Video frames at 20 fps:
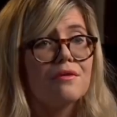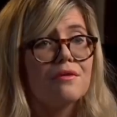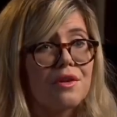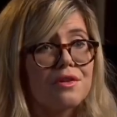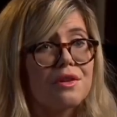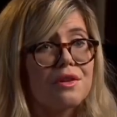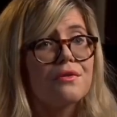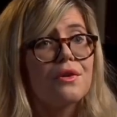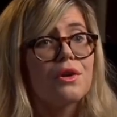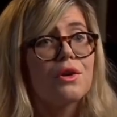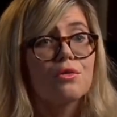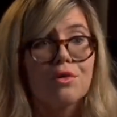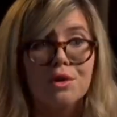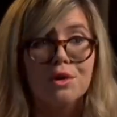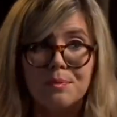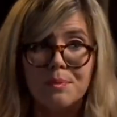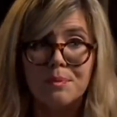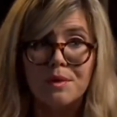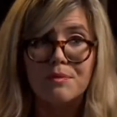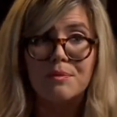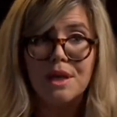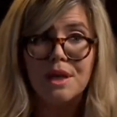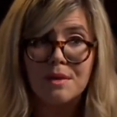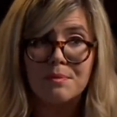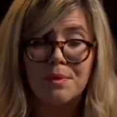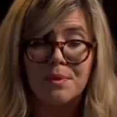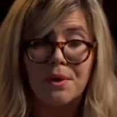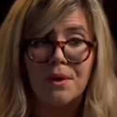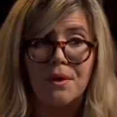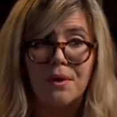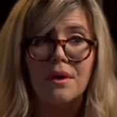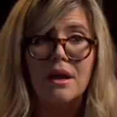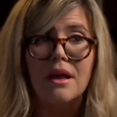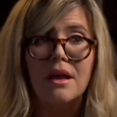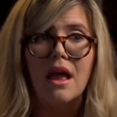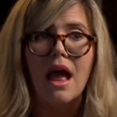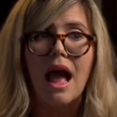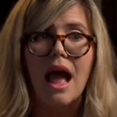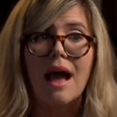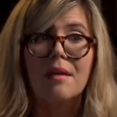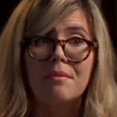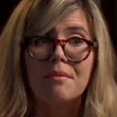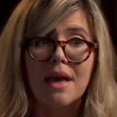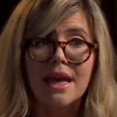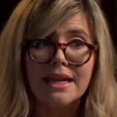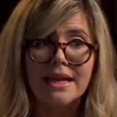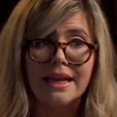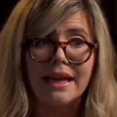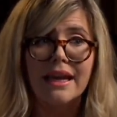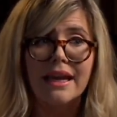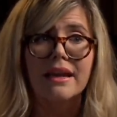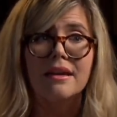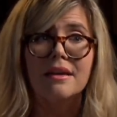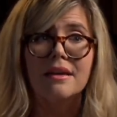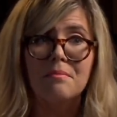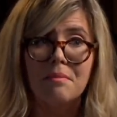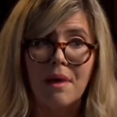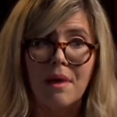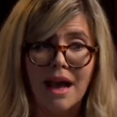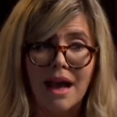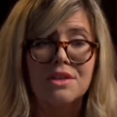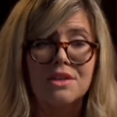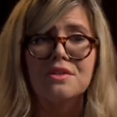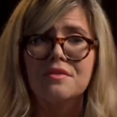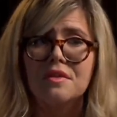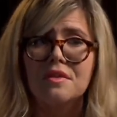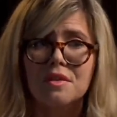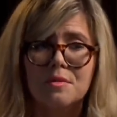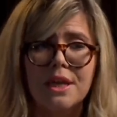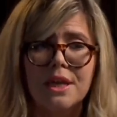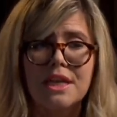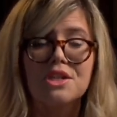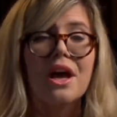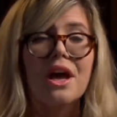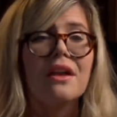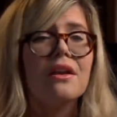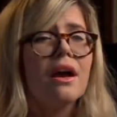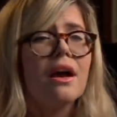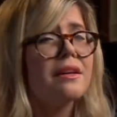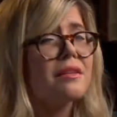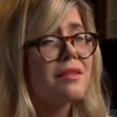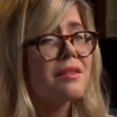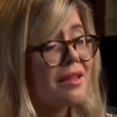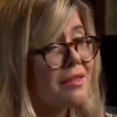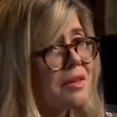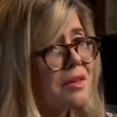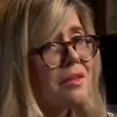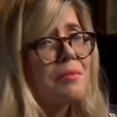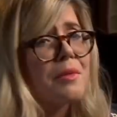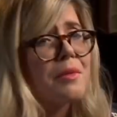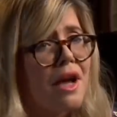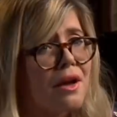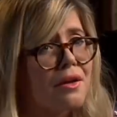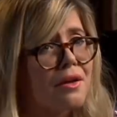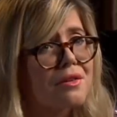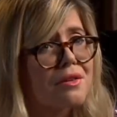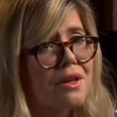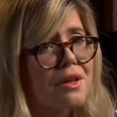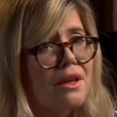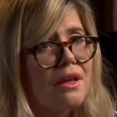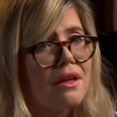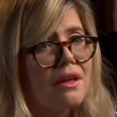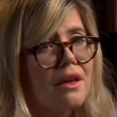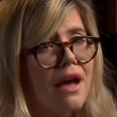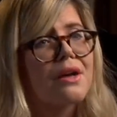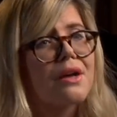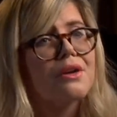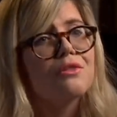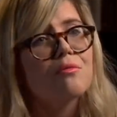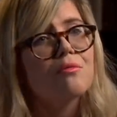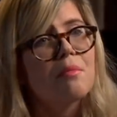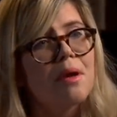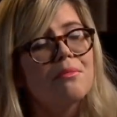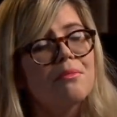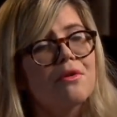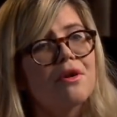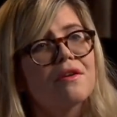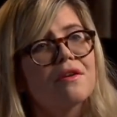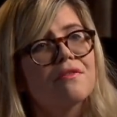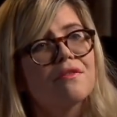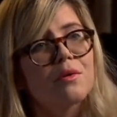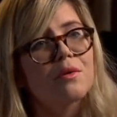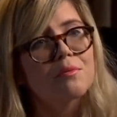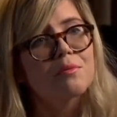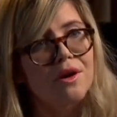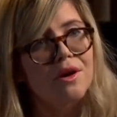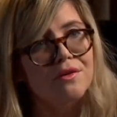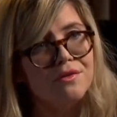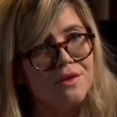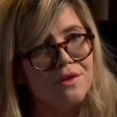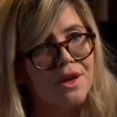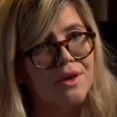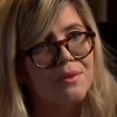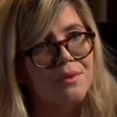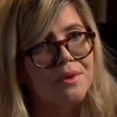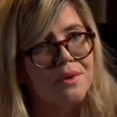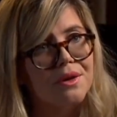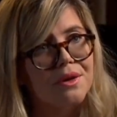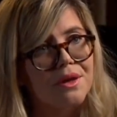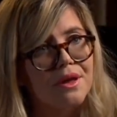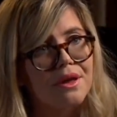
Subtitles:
in front of a group of people and making an impassioned speech. And I'll tell you something else. I could remember it if it was my view.